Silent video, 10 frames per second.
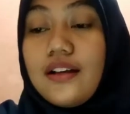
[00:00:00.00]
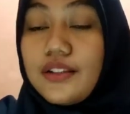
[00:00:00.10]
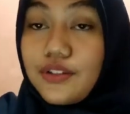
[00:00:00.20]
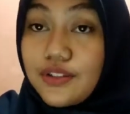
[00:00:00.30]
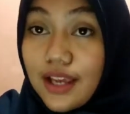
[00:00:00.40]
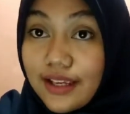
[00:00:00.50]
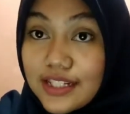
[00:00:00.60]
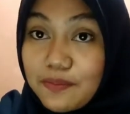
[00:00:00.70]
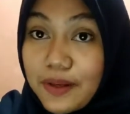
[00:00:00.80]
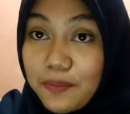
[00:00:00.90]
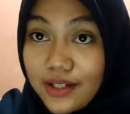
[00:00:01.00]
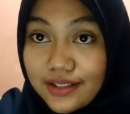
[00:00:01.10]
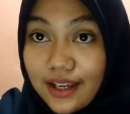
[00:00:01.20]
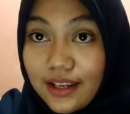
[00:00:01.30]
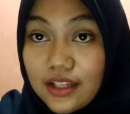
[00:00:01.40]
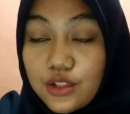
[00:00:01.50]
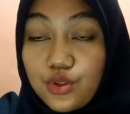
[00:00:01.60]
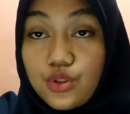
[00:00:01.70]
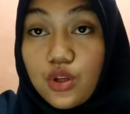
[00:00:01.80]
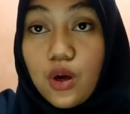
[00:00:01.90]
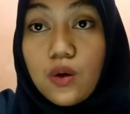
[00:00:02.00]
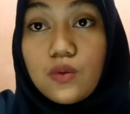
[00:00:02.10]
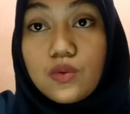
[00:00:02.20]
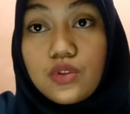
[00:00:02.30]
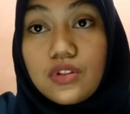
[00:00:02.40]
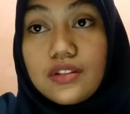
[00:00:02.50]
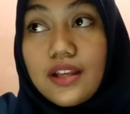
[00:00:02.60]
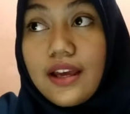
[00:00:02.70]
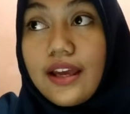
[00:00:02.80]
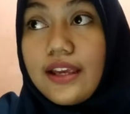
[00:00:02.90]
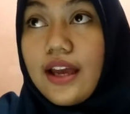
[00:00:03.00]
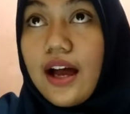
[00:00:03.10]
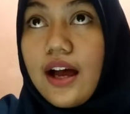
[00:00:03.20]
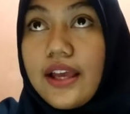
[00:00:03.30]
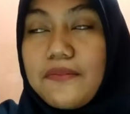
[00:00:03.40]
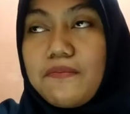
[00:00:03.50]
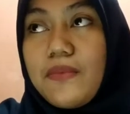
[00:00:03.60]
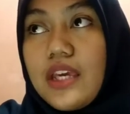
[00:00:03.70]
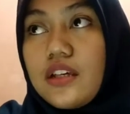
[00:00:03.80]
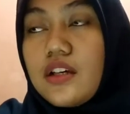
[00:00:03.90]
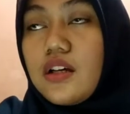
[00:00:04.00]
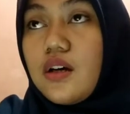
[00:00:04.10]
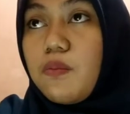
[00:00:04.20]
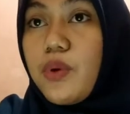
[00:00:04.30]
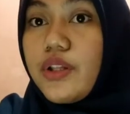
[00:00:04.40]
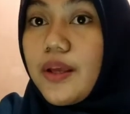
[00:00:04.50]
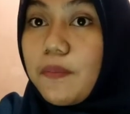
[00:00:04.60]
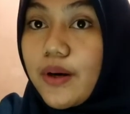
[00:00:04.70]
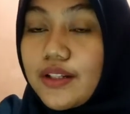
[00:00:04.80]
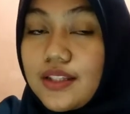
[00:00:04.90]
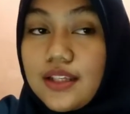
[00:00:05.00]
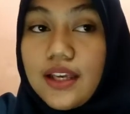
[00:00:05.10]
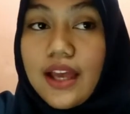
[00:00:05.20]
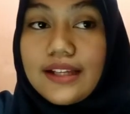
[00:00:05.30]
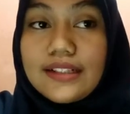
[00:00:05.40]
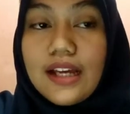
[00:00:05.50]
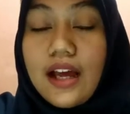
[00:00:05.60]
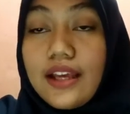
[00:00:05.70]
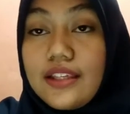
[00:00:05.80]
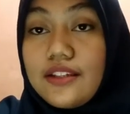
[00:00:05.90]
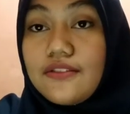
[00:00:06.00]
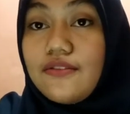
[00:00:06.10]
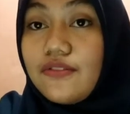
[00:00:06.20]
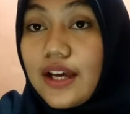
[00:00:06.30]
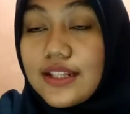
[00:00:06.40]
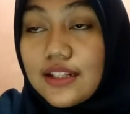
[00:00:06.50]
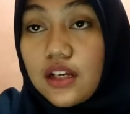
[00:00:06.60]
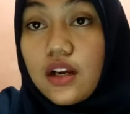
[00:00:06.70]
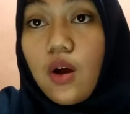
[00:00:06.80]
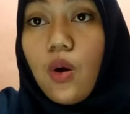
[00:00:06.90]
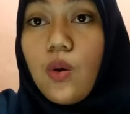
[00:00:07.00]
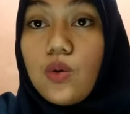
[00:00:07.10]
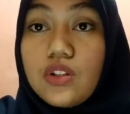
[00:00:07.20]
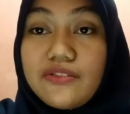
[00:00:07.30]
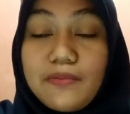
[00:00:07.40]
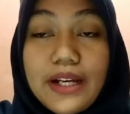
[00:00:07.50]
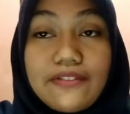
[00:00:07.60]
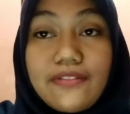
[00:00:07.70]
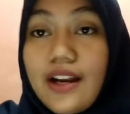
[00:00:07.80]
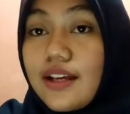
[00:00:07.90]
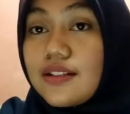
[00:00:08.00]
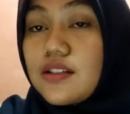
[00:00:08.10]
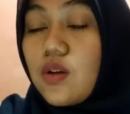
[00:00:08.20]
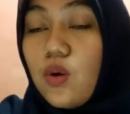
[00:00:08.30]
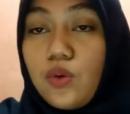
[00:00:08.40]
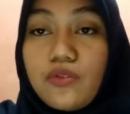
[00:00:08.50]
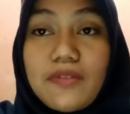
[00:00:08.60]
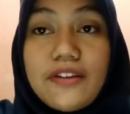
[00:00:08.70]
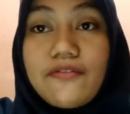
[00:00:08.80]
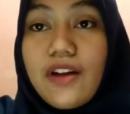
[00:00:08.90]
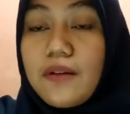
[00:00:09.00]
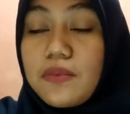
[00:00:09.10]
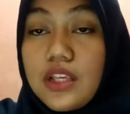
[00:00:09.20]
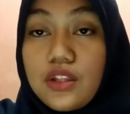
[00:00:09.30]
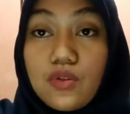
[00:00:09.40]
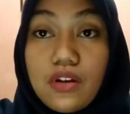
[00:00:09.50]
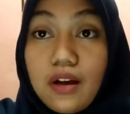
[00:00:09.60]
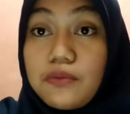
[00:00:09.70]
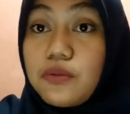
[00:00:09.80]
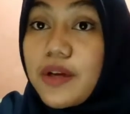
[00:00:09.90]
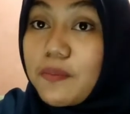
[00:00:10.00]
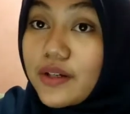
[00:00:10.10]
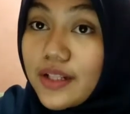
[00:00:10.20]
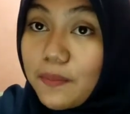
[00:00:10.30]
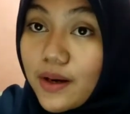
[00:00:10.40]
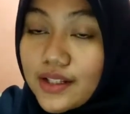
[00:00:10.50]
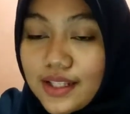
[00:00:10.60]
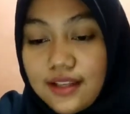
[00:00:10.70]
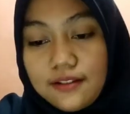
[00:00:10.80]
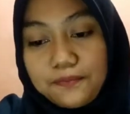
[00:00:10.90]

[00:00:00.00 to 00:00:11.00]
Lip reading: today is my birthday, so today I make a birthday party and I invited all of my friends, all of my family to come to my birthday party.